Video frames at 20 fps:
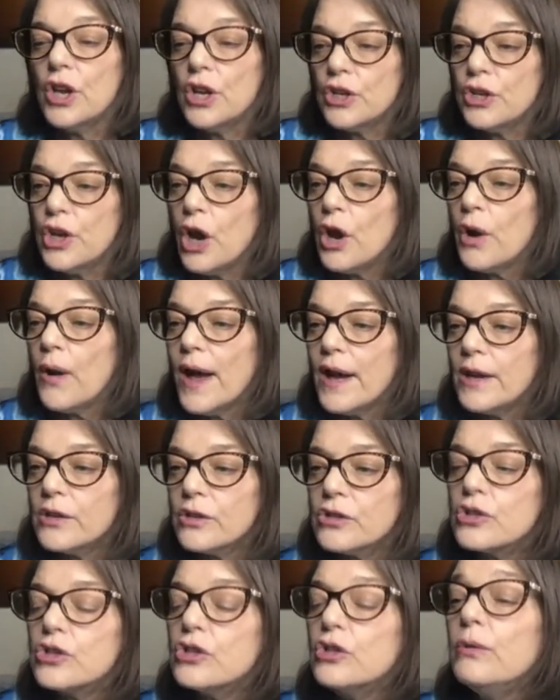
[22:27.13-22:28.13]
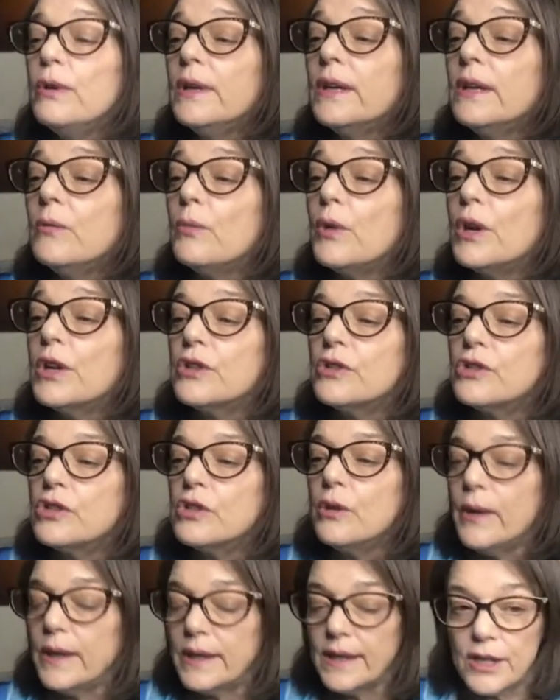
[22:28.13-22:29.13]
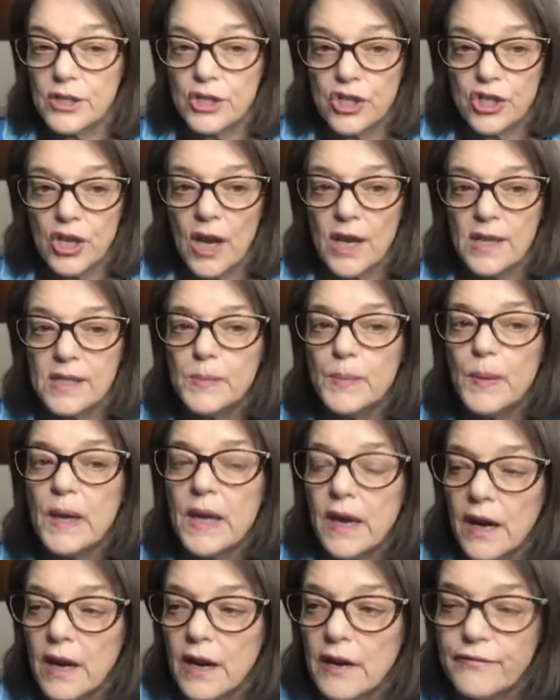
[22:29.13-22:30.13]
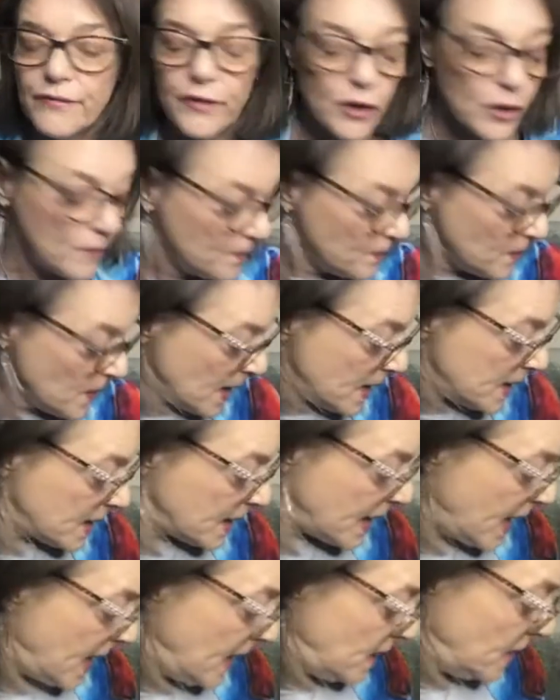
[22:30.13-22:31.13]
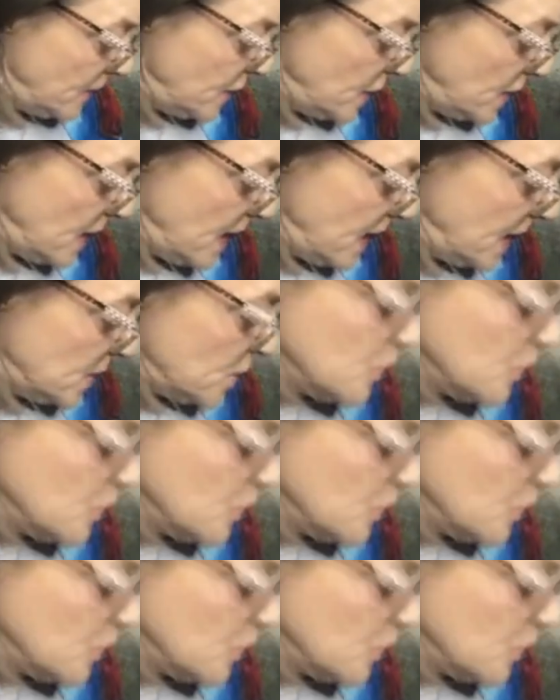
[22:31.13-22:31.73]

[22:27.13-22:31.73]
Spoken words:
Know how you're doing and what you're doing. Now, just be careful, and it kind of aligns with